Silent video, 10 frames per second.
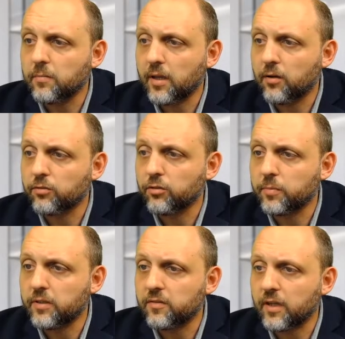may also
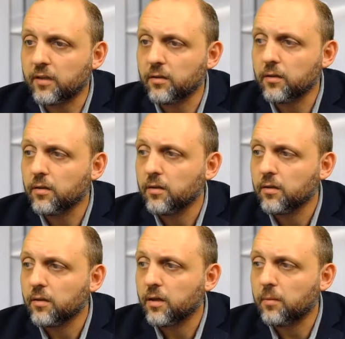be sent
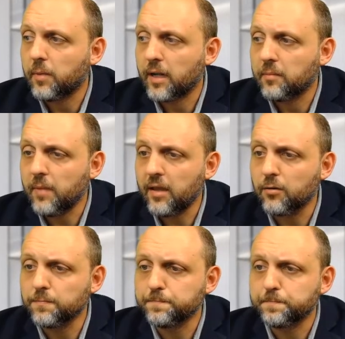by
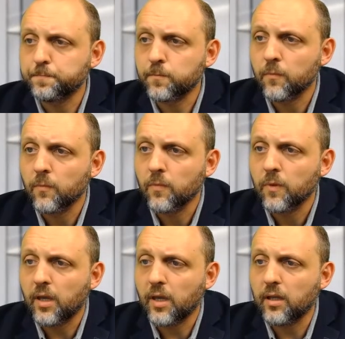mail,
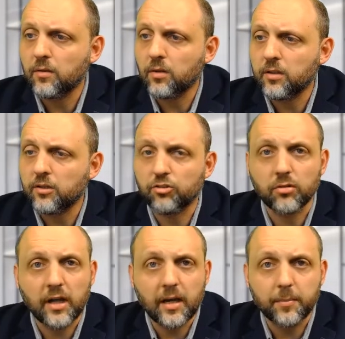and additional
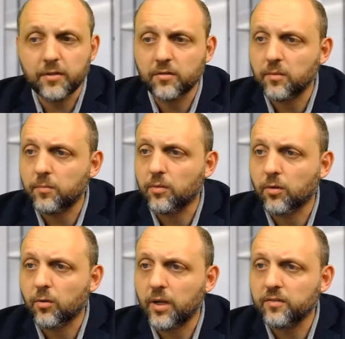copies can be
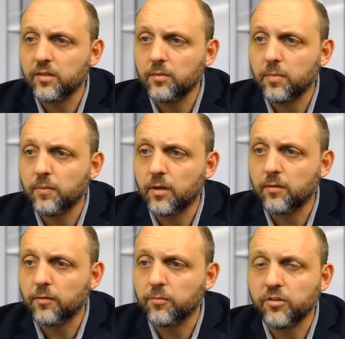requested
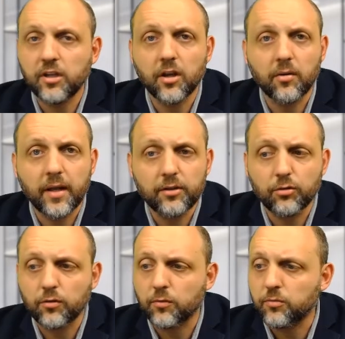from CDRH
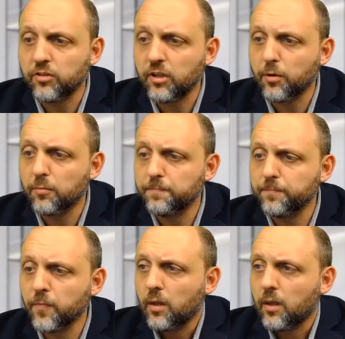or from CBER.
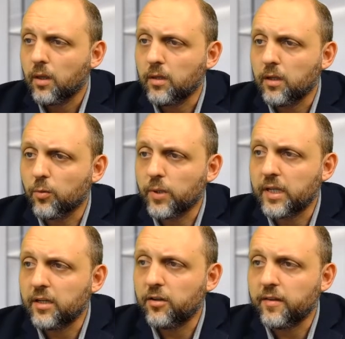And here we
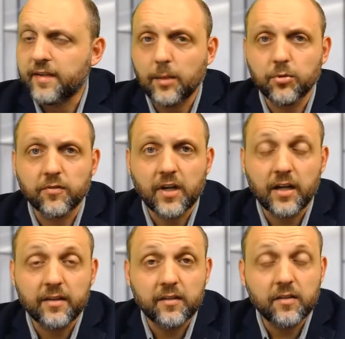get into the table of
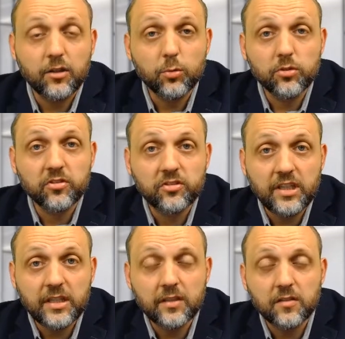contents, and you will
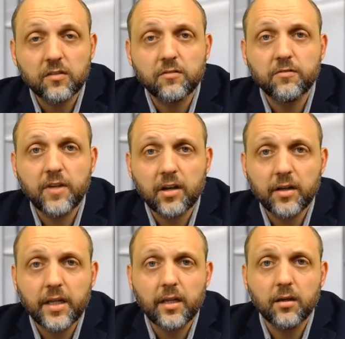see this is a
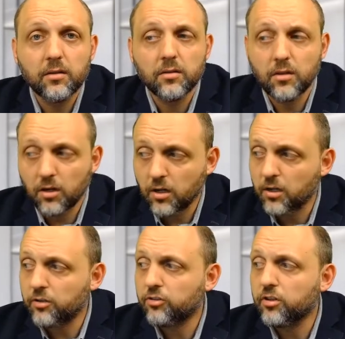very
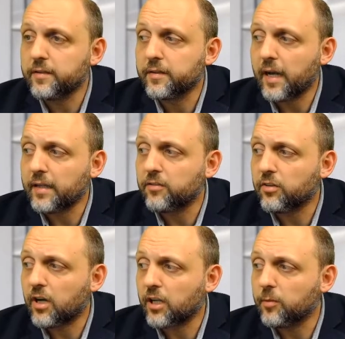large guidance
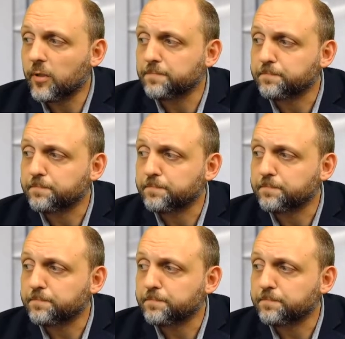document,